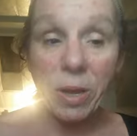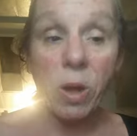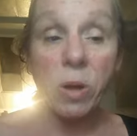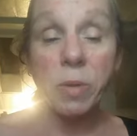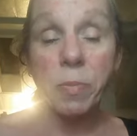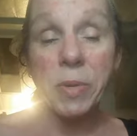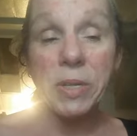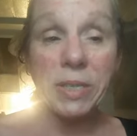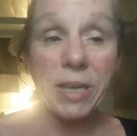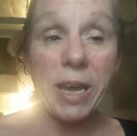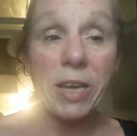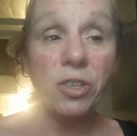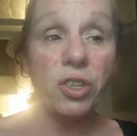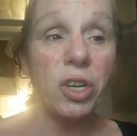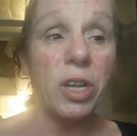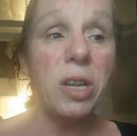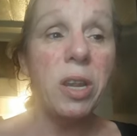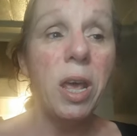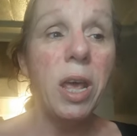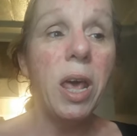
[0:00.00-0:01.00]

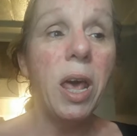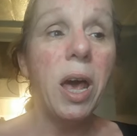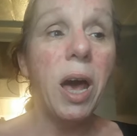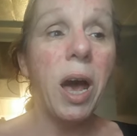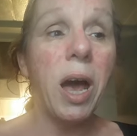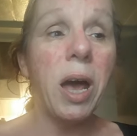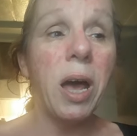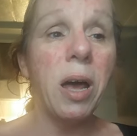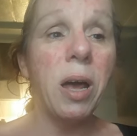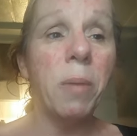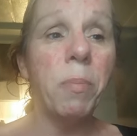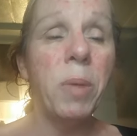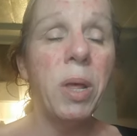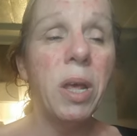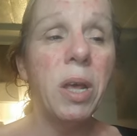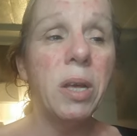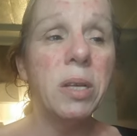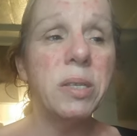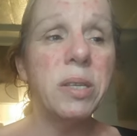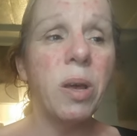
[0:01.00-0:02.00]
augmentation.
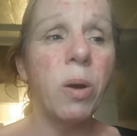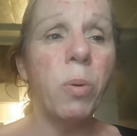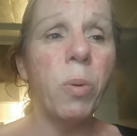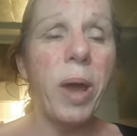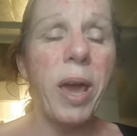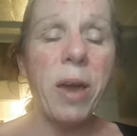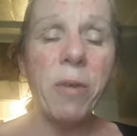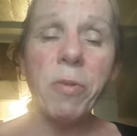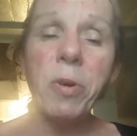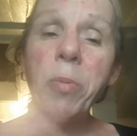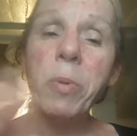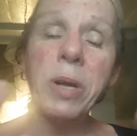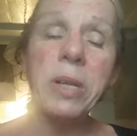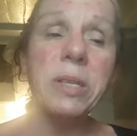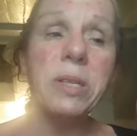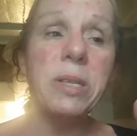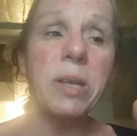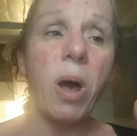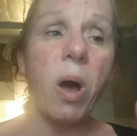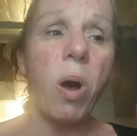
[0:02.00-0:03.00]
So
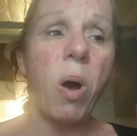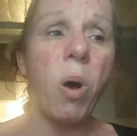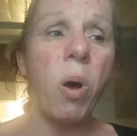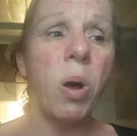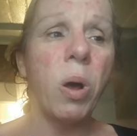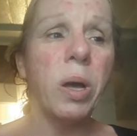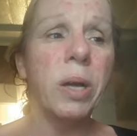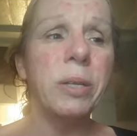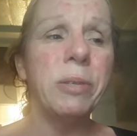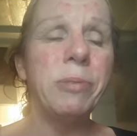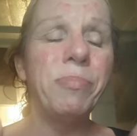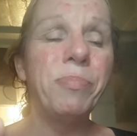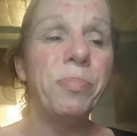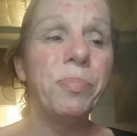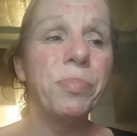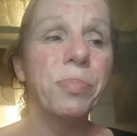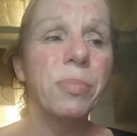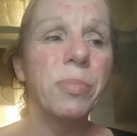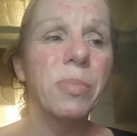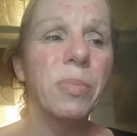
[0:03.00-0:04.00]
everyone's on,
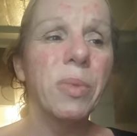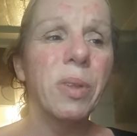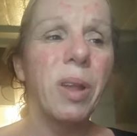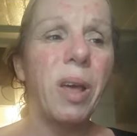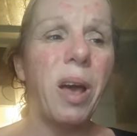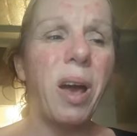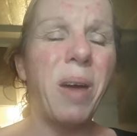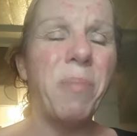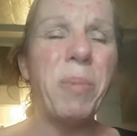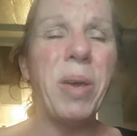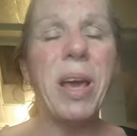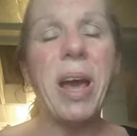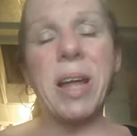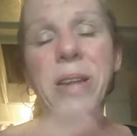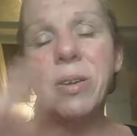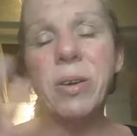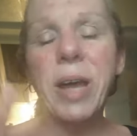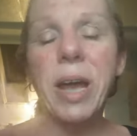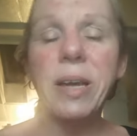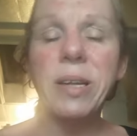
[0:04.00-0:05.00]
I mean, I
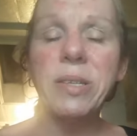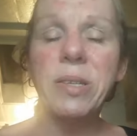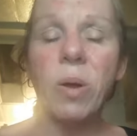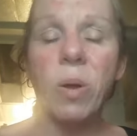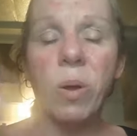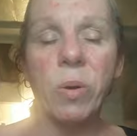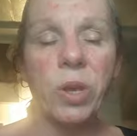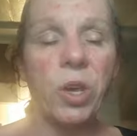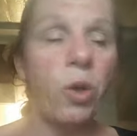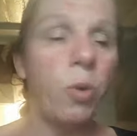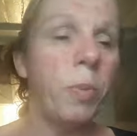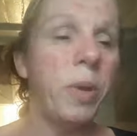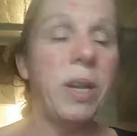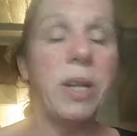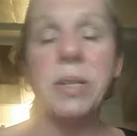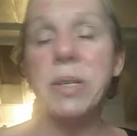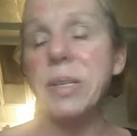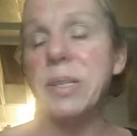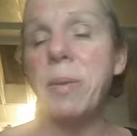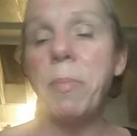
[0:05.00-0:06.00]
look at us all human.
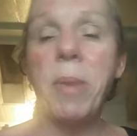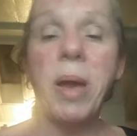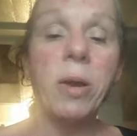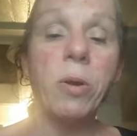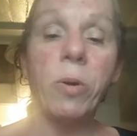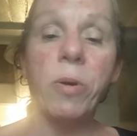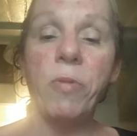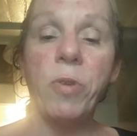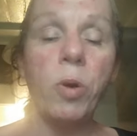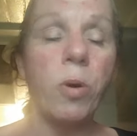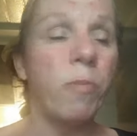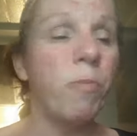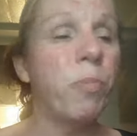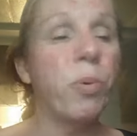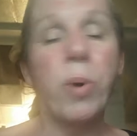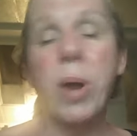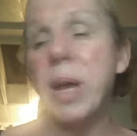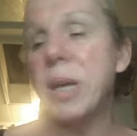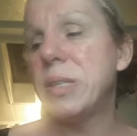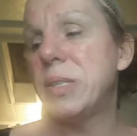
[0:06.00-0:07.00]
It doesn't matter if you have
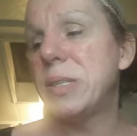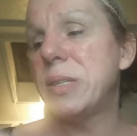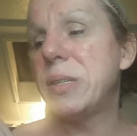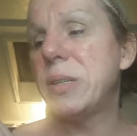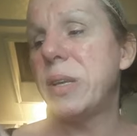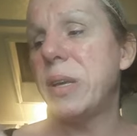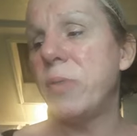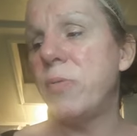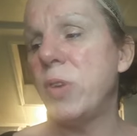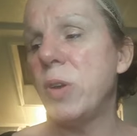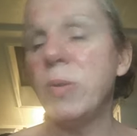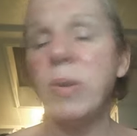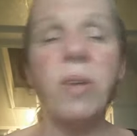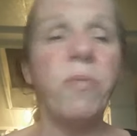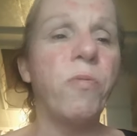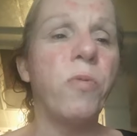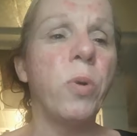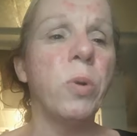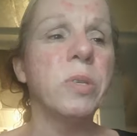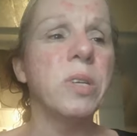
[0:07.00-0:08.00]
breasts, if you
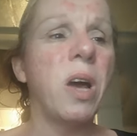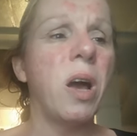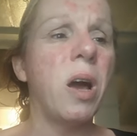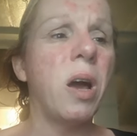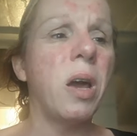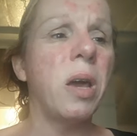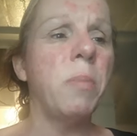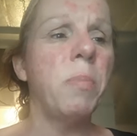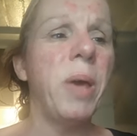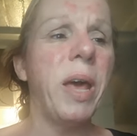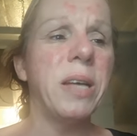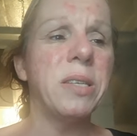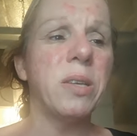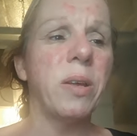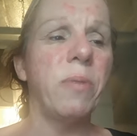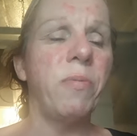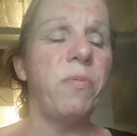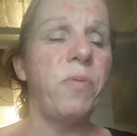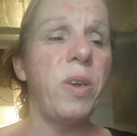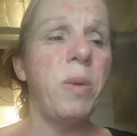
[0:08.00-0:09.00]
live full time as
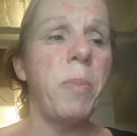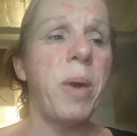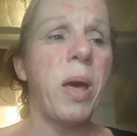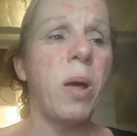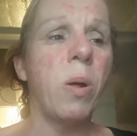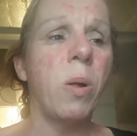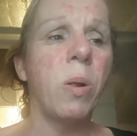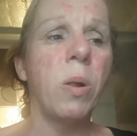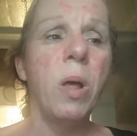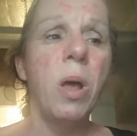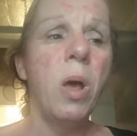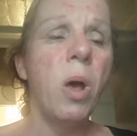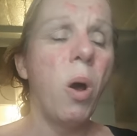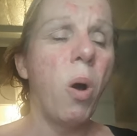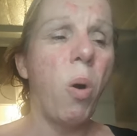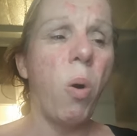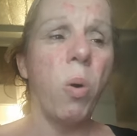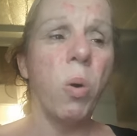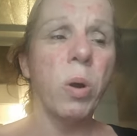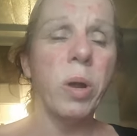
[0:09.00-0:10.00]
a female,
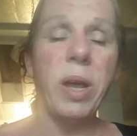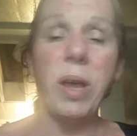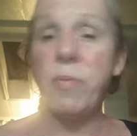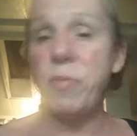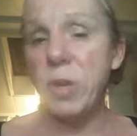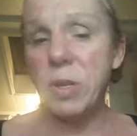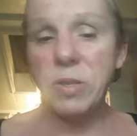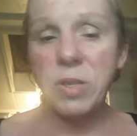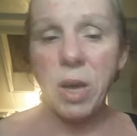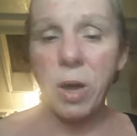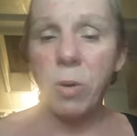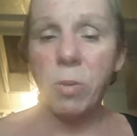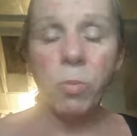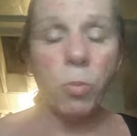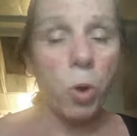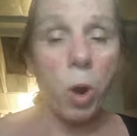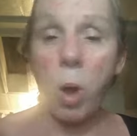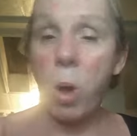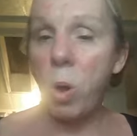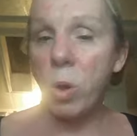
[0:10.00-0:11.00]
or if you don't,
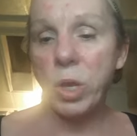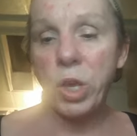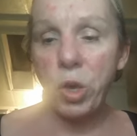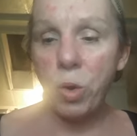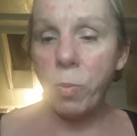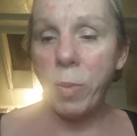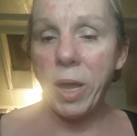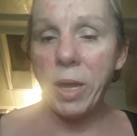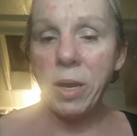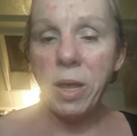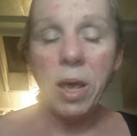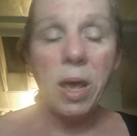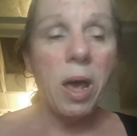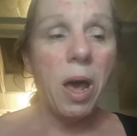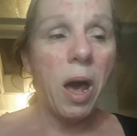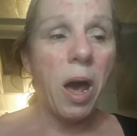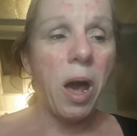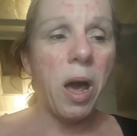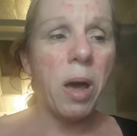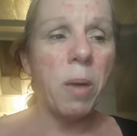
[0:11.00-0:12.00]
we're all human.
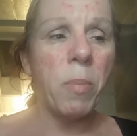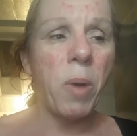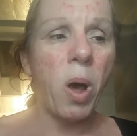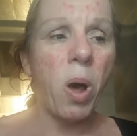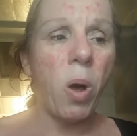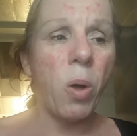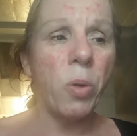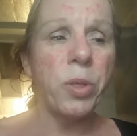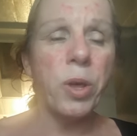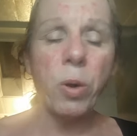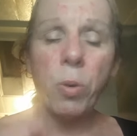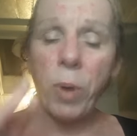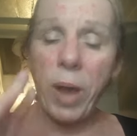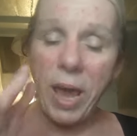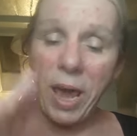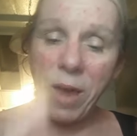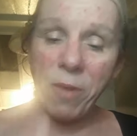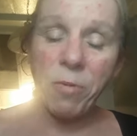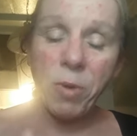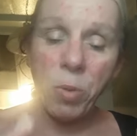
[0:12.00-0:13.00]
Although
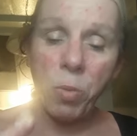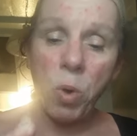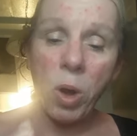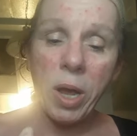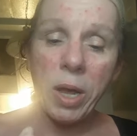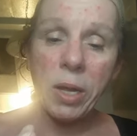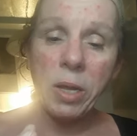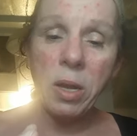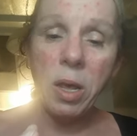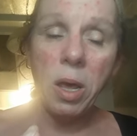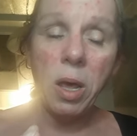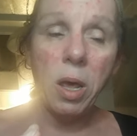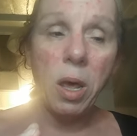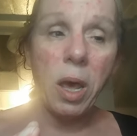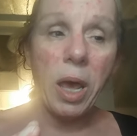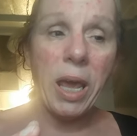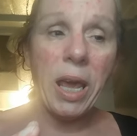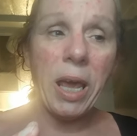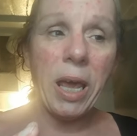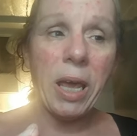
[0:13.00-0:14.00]
everyone
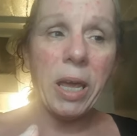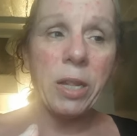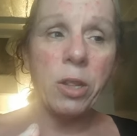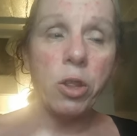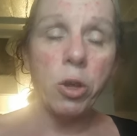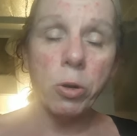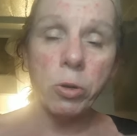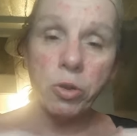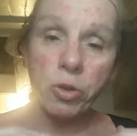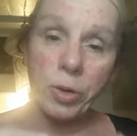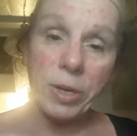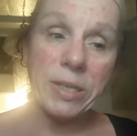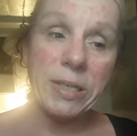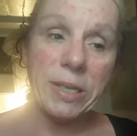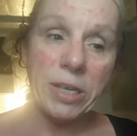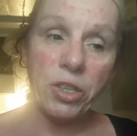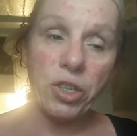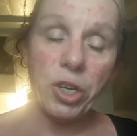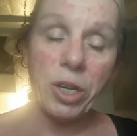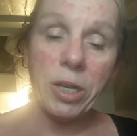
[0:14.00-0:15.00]
in their
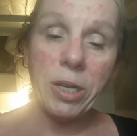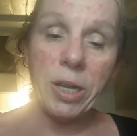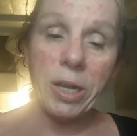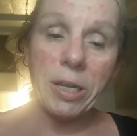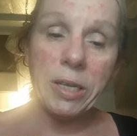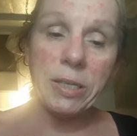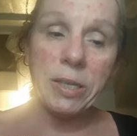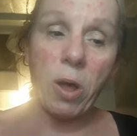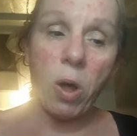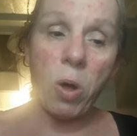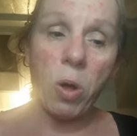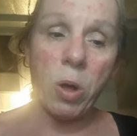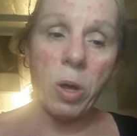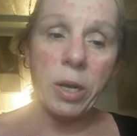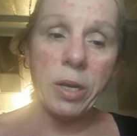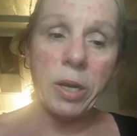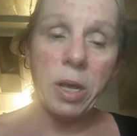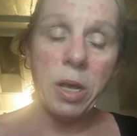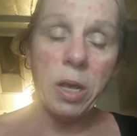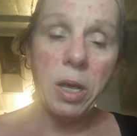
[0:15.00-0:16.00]
transition is
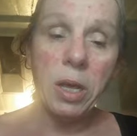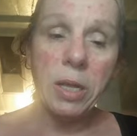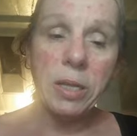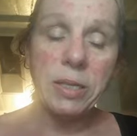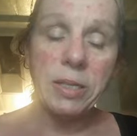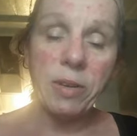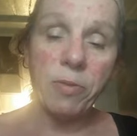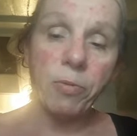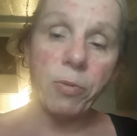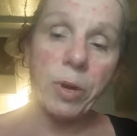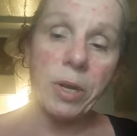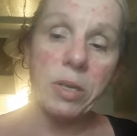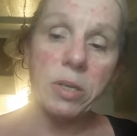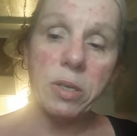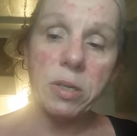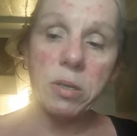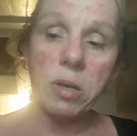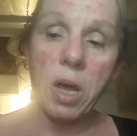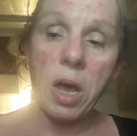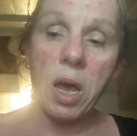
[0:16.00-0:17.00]
on
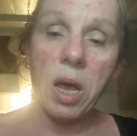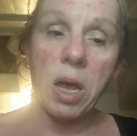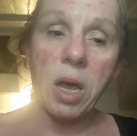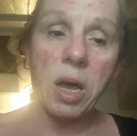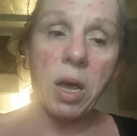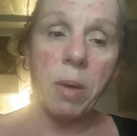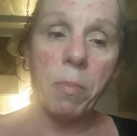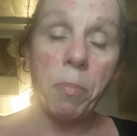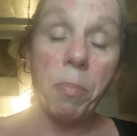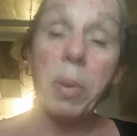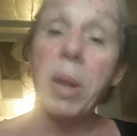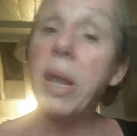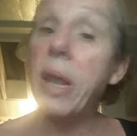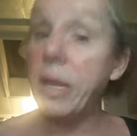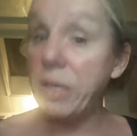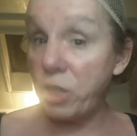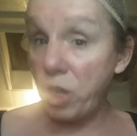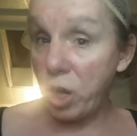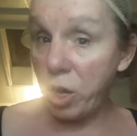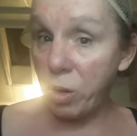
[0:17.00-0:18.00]
different
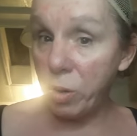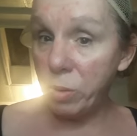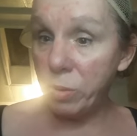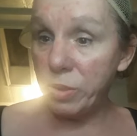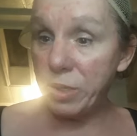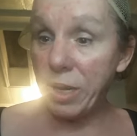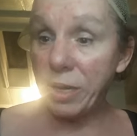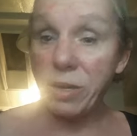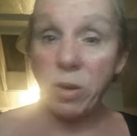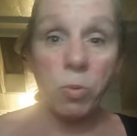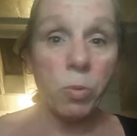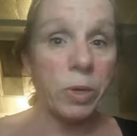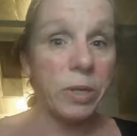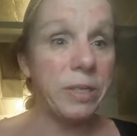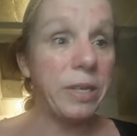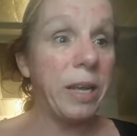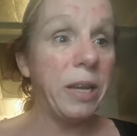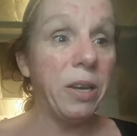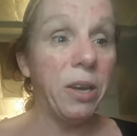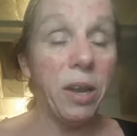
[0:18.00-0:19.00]
plateaus. I don't want
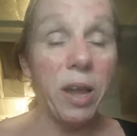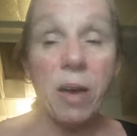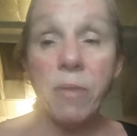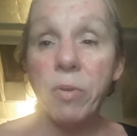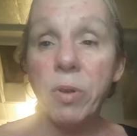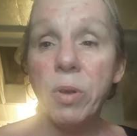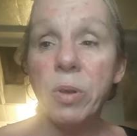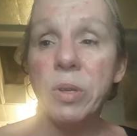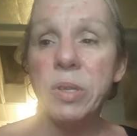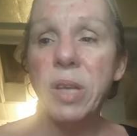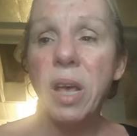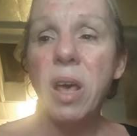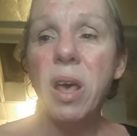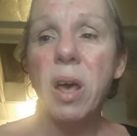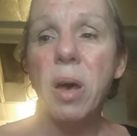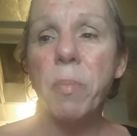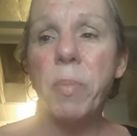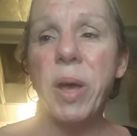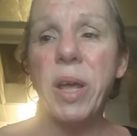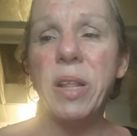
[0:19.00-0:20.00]
to say levels,
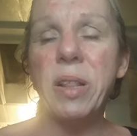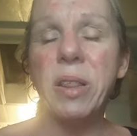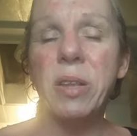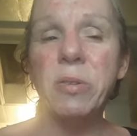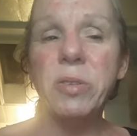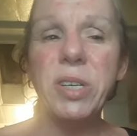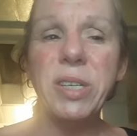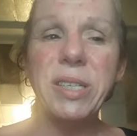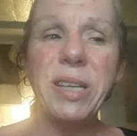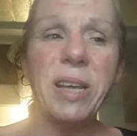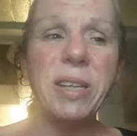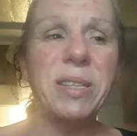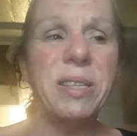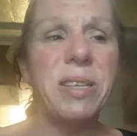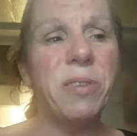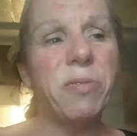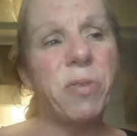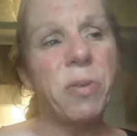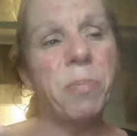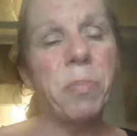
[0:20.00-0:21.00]
but they're just at
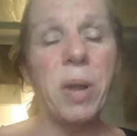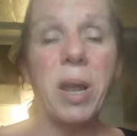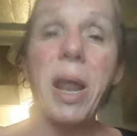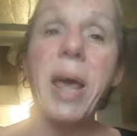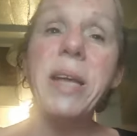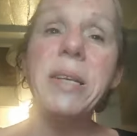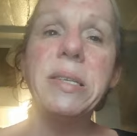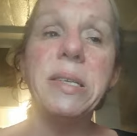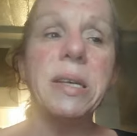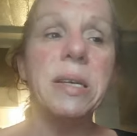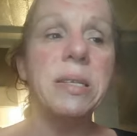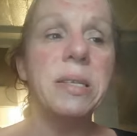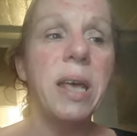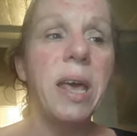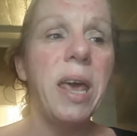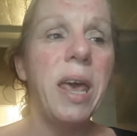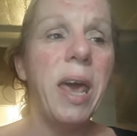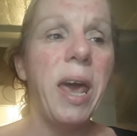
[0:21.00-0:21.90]
different places.